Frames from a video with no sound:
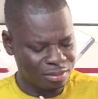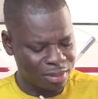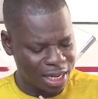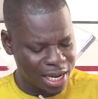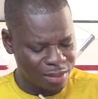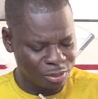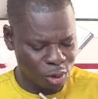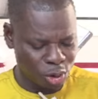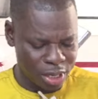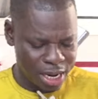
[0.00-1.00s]

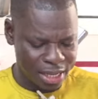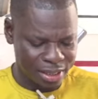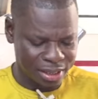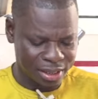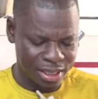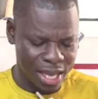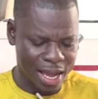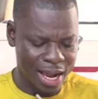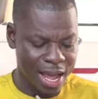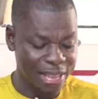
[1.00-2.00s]
Madame Jeunesse
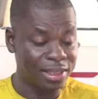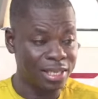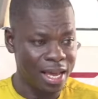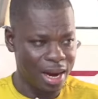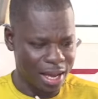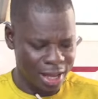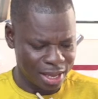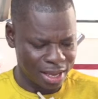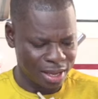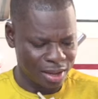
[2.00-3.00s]
Aka Taylor,
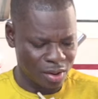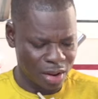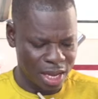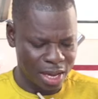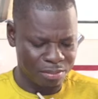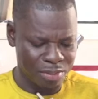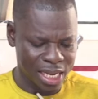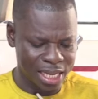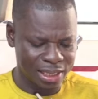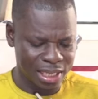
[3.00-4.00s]
or ye
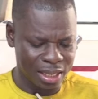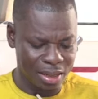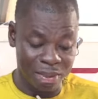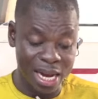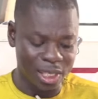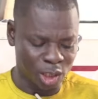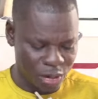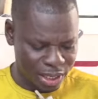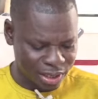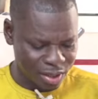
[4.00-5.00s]
marketing
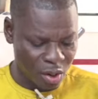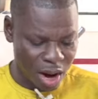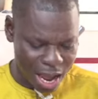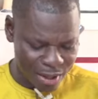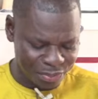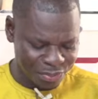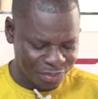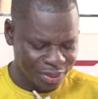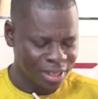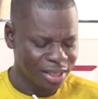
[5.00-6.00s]
manageress, or her.
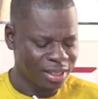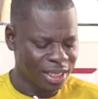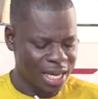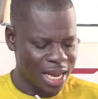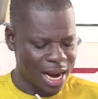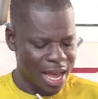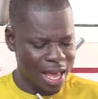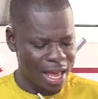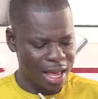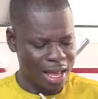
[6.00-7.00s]
and
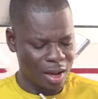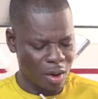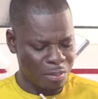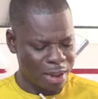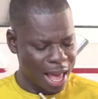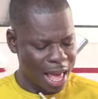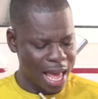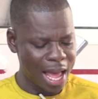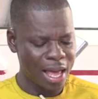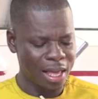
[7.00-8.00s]

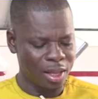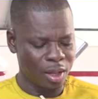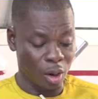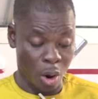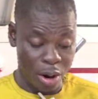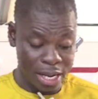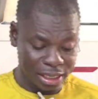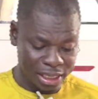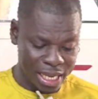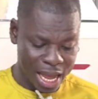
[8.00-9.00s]
Oba
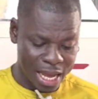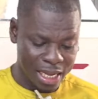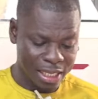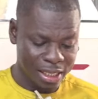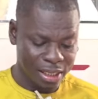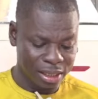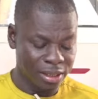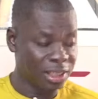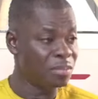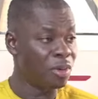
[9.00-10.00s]
Laurentia
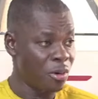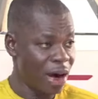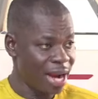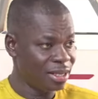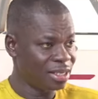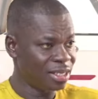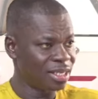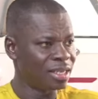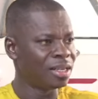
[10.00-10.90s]
Jibo, right?